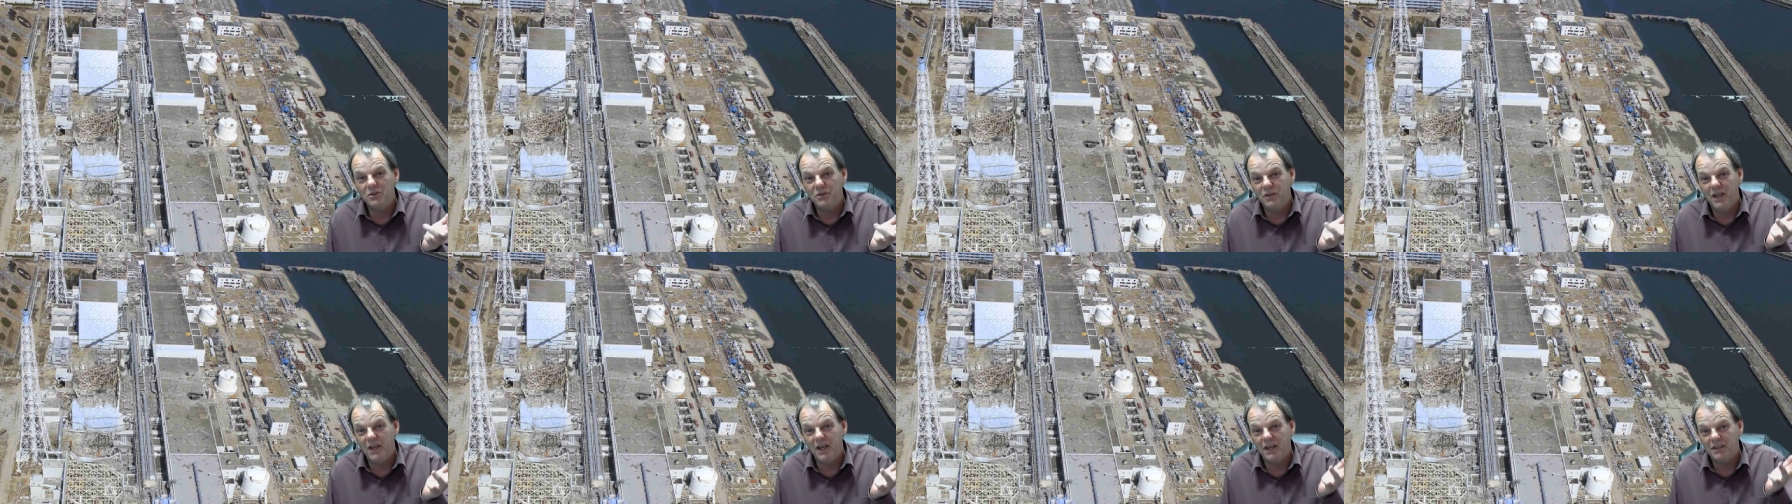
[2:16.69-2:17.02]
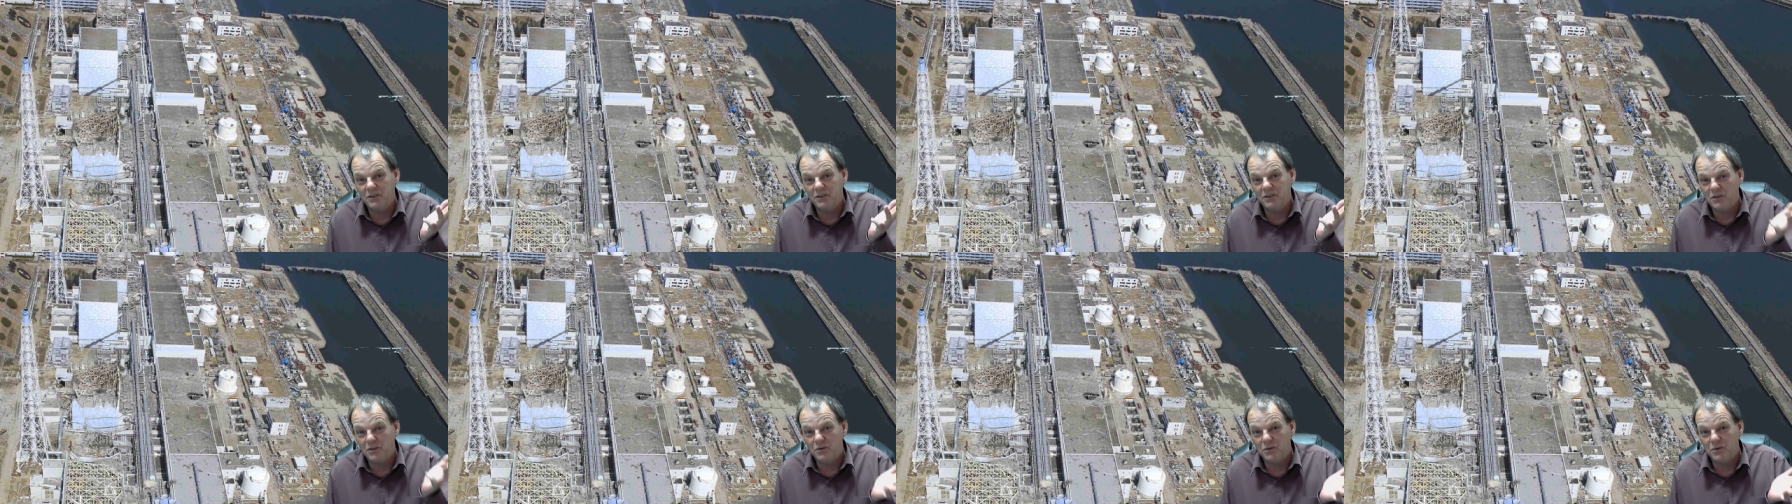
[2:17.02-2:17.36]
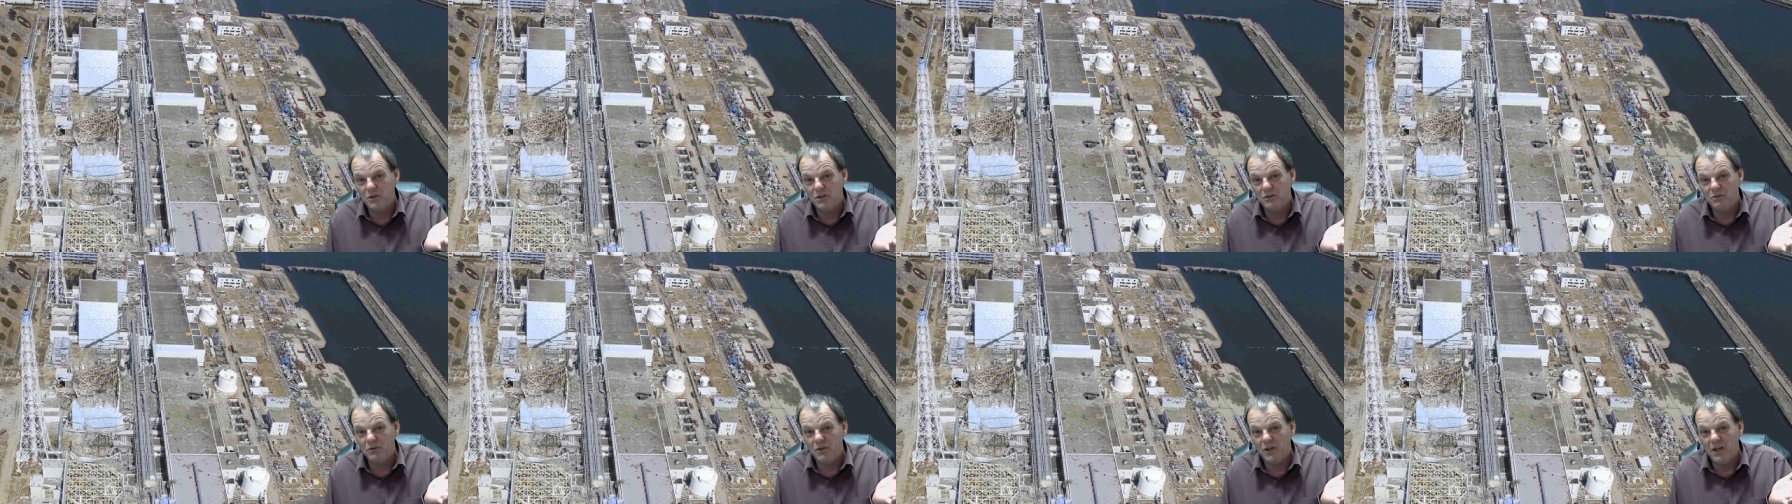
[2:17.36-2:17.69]
Reactor
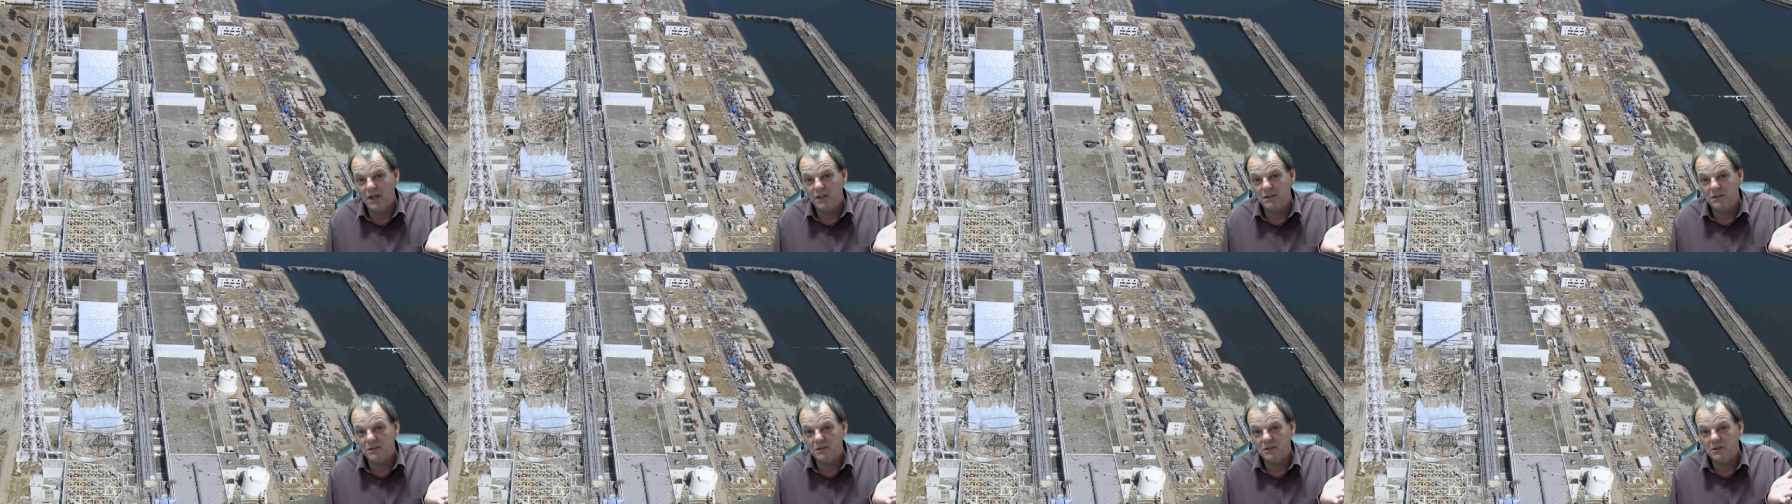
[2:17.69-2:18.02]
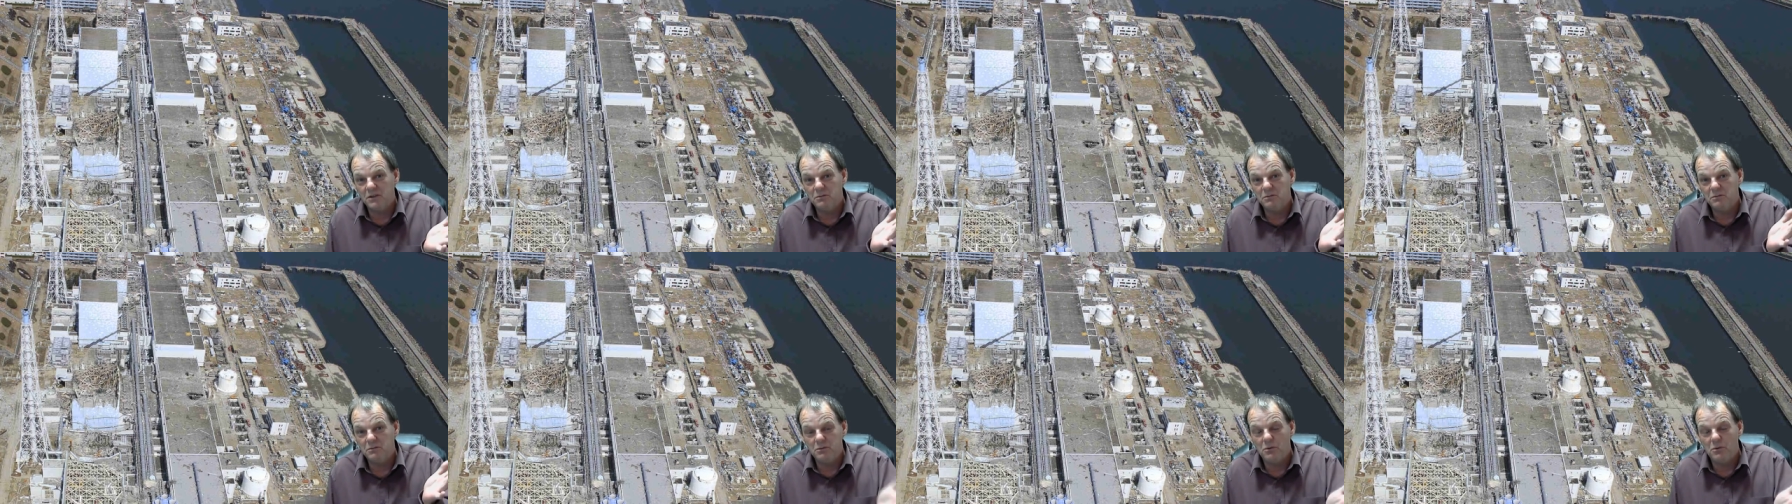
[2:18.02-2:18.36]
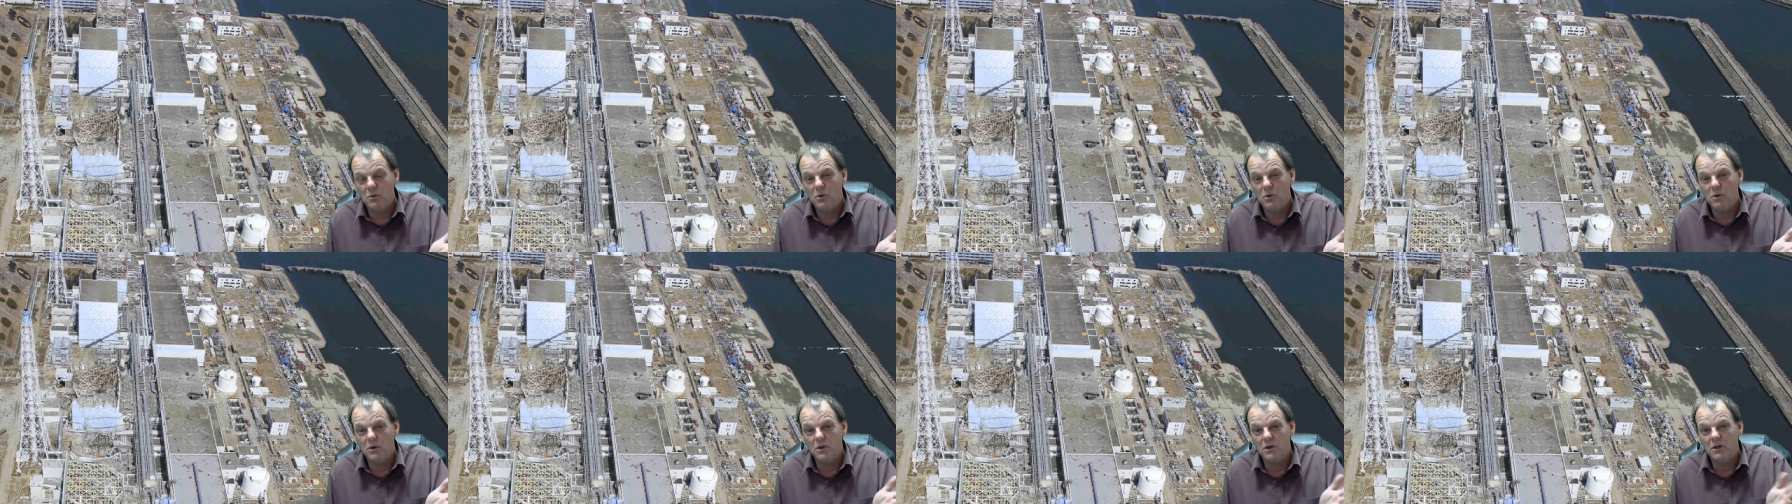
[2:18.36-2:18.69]
3, and Reactor
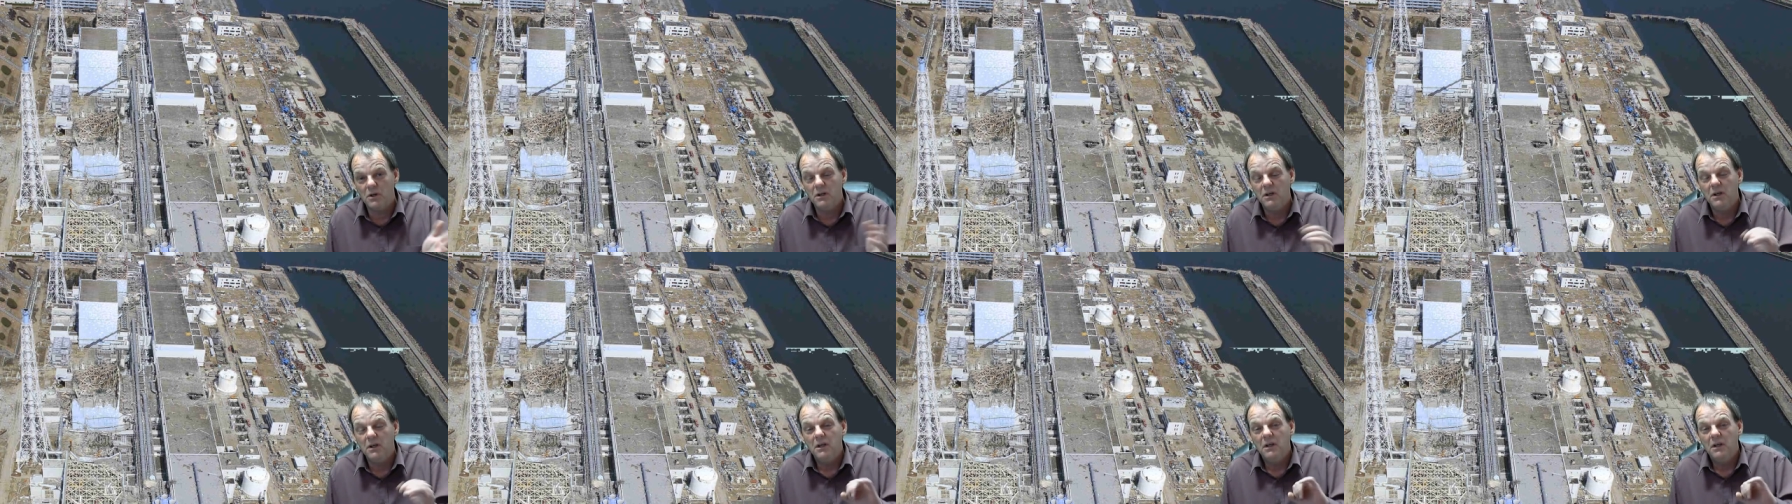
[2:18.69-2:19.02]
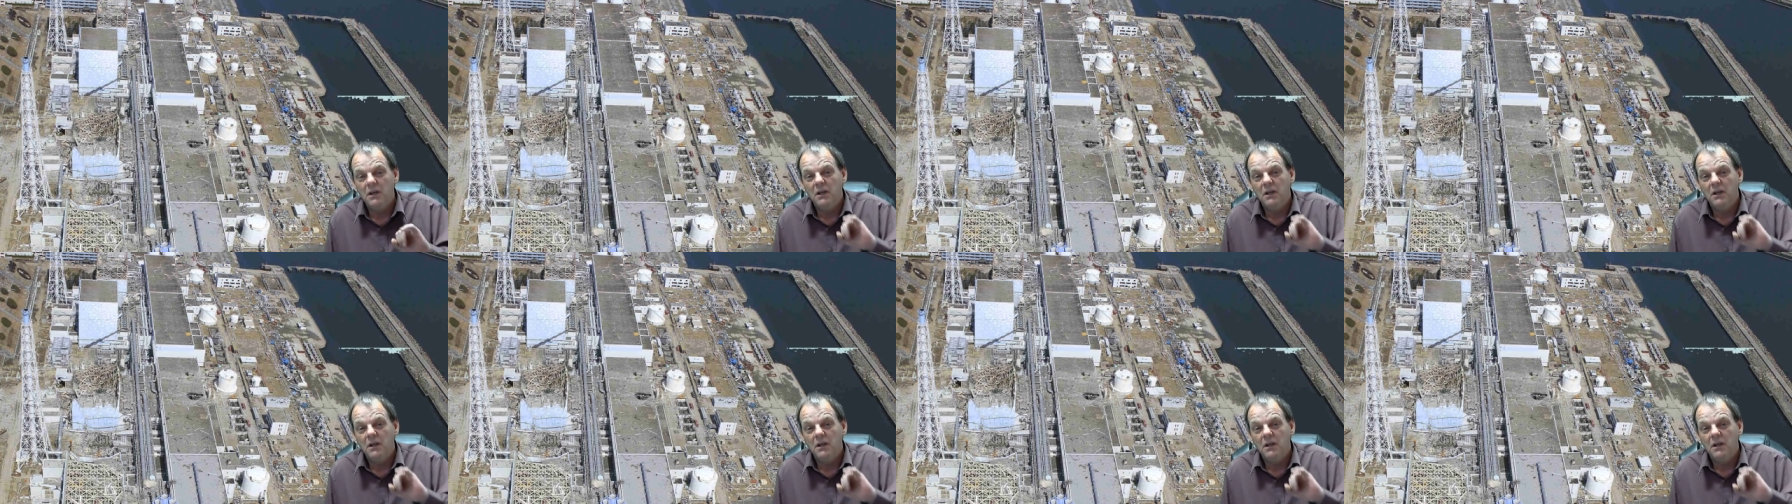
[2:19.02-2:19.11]
4.